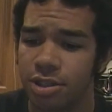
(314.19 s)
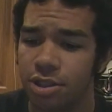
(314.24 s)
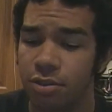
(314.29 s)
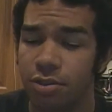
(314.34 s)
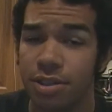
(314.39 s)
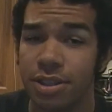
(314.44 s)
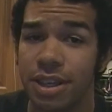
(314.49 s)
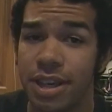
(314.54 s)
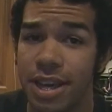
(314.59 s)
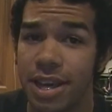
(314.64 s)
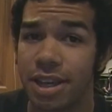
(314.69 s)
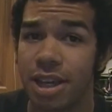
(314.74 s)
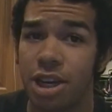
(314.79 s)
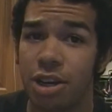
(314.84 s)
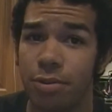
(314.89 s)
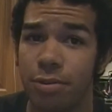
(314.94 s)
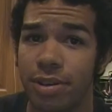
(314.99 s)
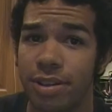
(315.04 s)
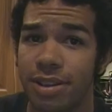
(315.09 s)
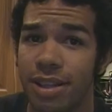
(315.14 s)
don't really hang
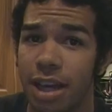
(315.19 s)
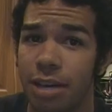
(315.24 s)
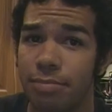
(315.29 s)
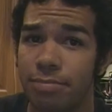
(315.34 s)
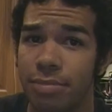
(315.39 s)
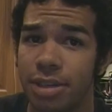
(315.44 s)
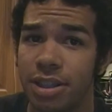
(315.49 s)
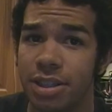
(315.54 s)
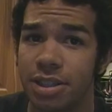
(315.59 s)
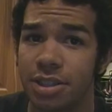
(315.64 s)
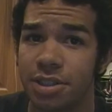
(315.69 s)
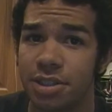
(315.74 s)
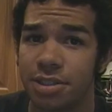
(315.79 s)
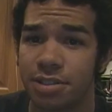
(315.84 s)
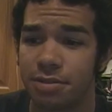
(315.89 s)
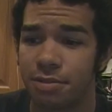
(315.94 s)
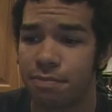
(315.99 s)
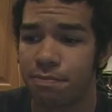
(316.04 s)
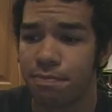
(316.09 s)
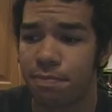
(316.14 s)
out with that
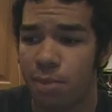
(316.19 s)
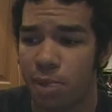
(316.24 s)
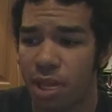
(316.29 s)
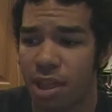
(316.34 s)
much.